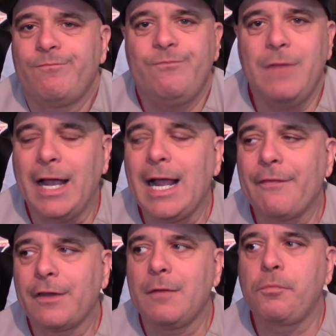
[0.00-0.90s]
I
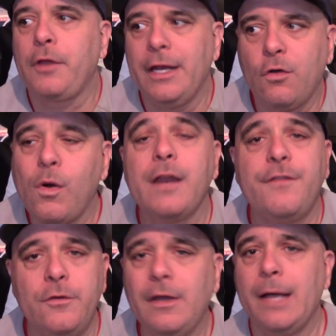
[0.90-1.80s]
got the complaint quite a
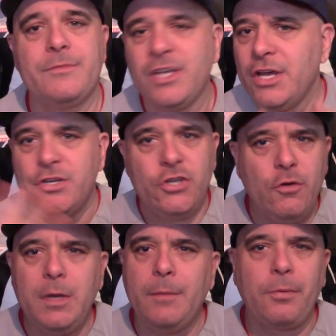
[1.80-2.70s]
few times. Too
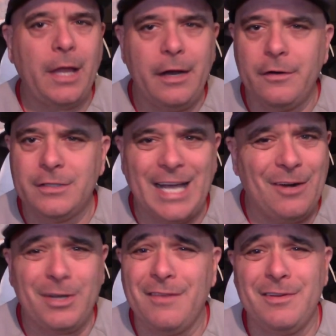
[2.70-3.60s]
many players. I
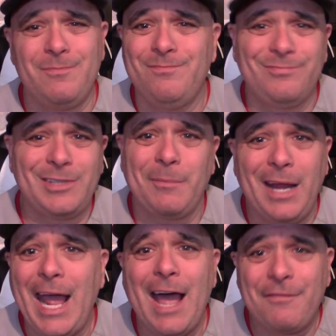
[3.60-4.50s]
don't give
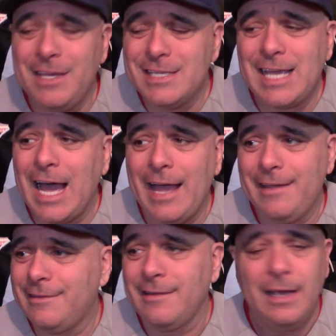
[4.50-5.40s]
about half these
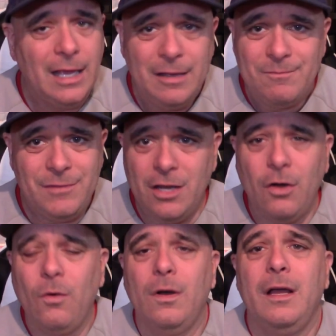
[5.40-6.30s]
guys. You
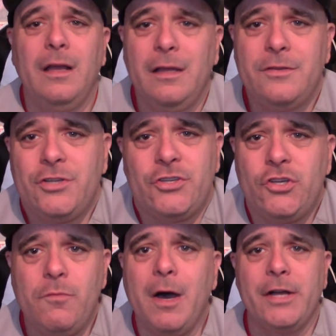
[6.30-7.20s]
know, it's just
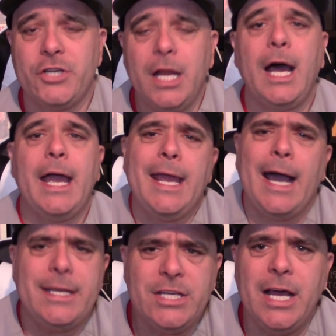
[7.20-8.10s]
too much. And
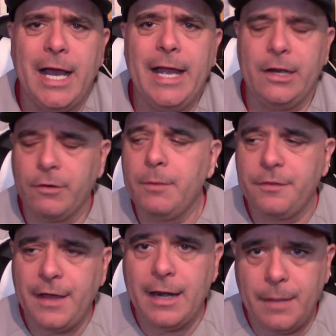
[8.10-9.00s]
I agreed
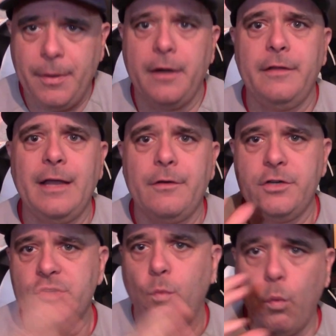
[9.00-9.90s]
with that, and I pared it down to
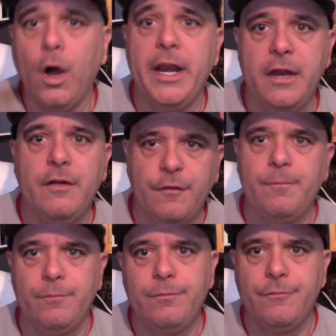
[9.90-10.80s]
just one
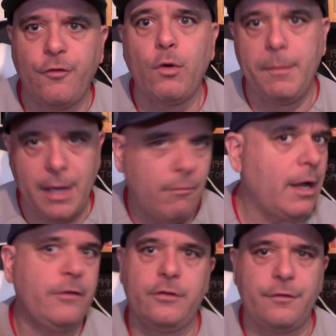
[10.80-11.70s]
40-man
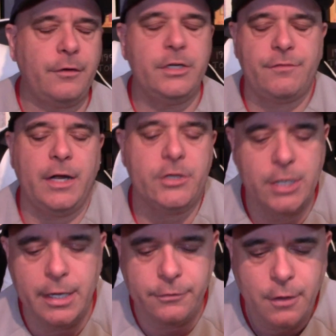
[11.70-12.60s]
roster for each
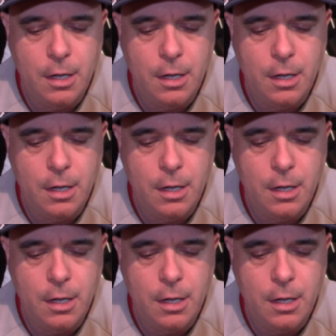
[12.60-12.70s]
franchise.